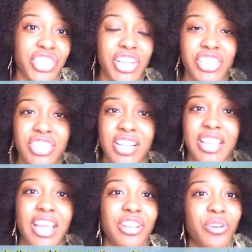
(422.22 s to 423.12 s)
changes and
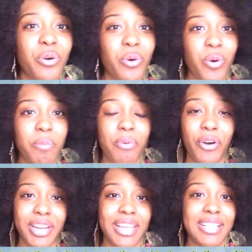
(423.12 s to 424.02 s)
getting your whole
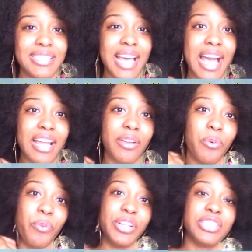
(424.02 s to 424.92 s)
body intact
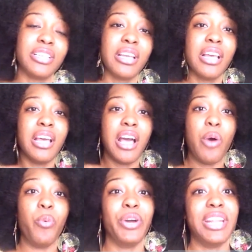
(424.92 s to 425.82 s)
and with
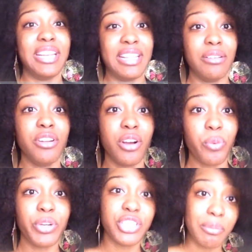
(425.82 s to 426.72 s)
and what it you know
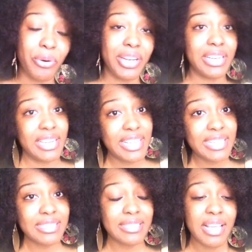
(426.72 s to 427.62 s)
what your body
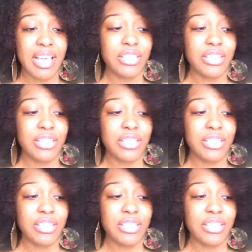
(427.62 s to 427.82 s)
needs.